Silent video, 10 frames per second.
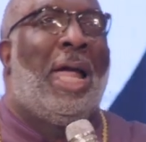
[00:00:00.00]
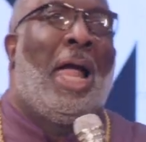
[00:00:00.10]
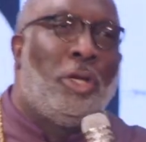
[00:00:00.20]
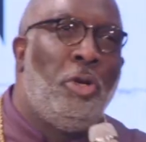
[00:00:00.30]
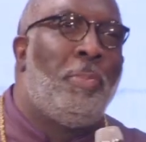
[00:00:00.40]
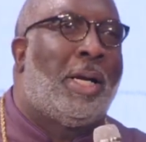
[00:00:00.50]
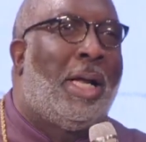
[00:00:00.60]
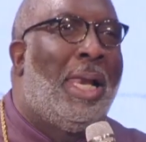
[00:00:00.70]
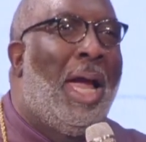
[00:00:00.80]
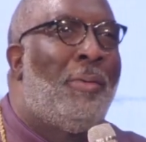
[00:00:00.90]
I knew
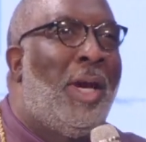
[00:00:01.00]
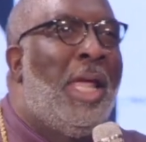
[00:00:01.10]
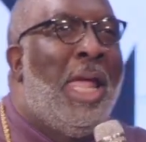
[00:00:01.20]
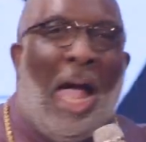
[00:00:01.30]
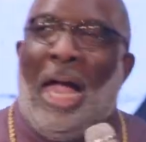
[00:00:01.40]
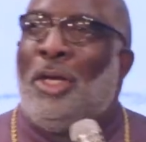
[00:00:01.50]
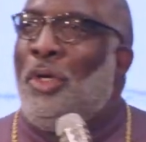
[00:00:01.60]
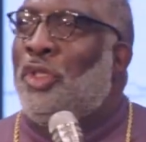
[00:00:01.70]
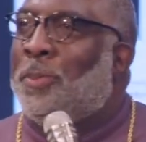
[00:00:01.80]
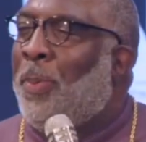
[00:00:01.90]
McLaren. I
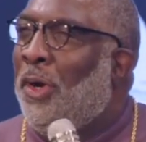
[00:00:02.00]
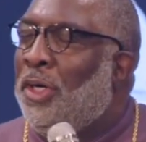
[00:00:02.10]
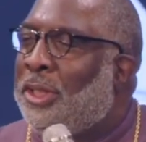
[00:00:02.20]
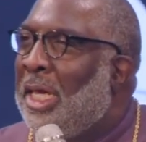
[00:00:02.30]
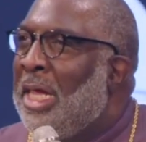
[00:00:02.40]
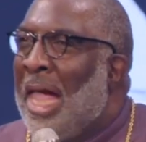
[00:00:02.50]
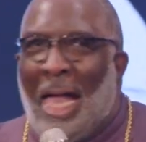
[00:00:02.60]
knew Spurgeon.